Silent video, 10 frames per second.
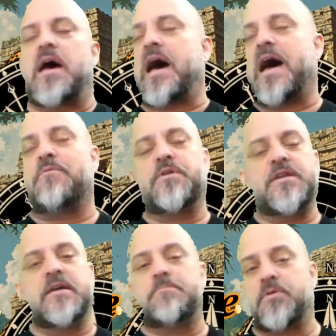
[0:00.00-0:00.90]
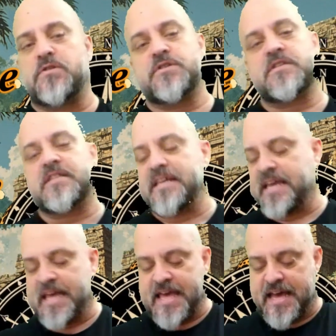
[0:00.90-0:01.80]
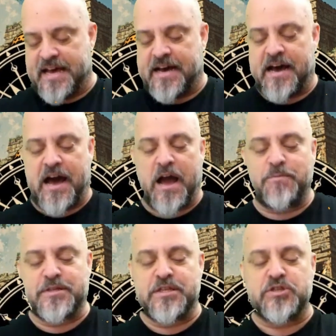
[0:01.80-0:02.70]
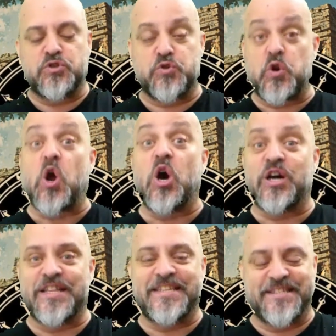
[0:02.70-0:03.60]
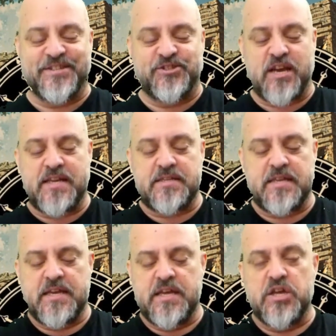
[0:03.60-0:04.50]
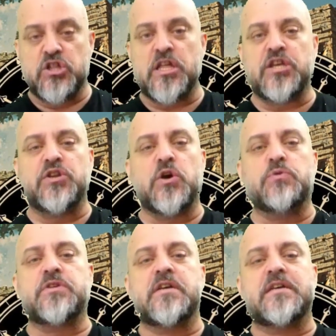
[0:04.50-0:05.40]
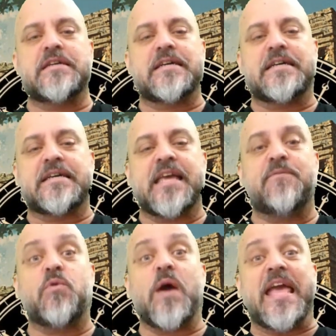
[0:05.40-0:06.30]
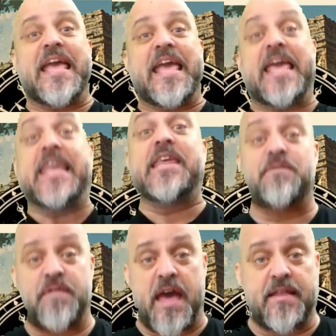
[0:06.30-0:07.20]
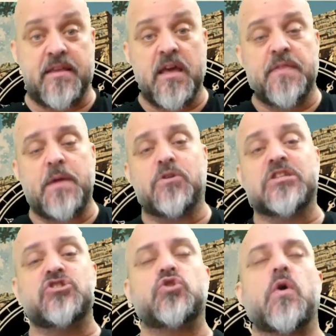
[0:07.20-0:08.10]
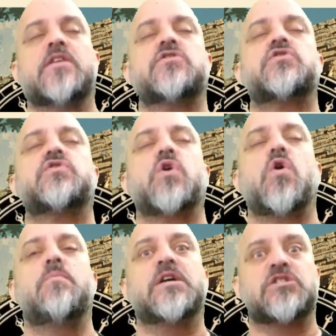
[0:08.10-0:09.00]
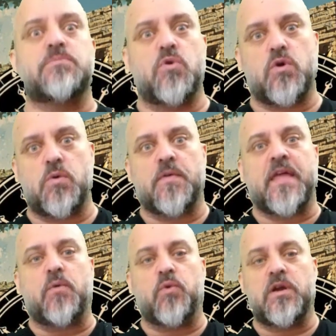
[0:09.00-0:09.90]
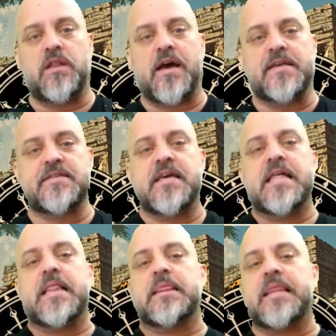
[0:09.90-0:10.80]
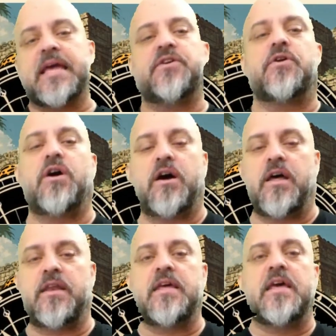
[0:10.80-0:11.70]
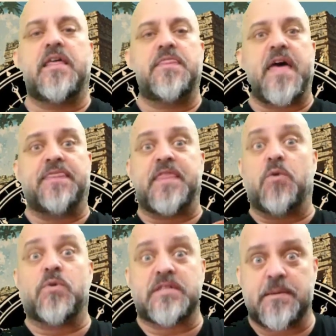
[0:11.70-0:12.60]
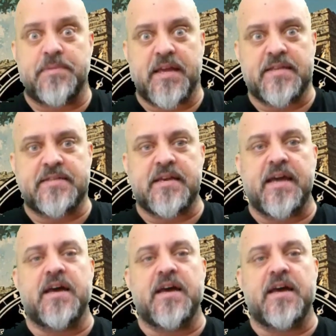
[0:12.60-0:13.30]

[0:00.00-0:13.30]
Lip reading: I would personally, I would strongly suggest that you don't give away any of that. They will enjoy it so much more when they realize later on that there was something inside.